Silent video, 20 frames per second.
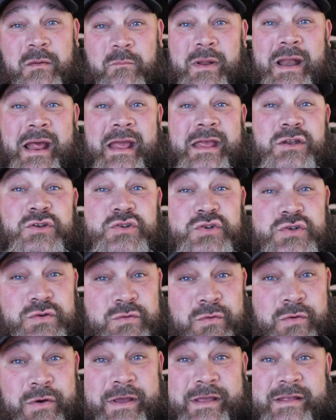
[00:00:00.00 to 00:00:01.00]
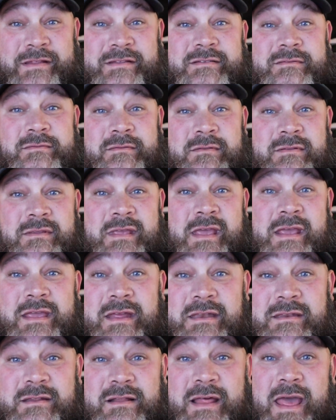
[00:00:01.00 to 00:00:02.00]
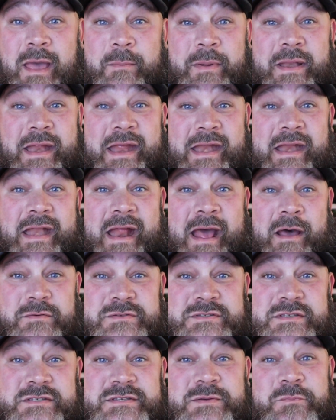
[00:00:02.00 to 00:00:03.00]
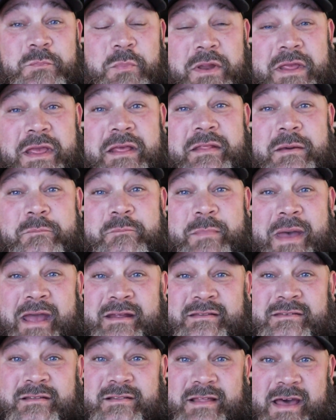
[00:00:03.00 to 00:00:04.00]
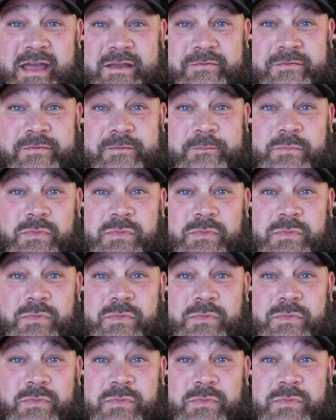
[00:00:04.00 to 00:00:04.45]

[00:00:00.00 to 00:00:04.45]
but I enjoy taking dilapidated houses and bringing them back to life.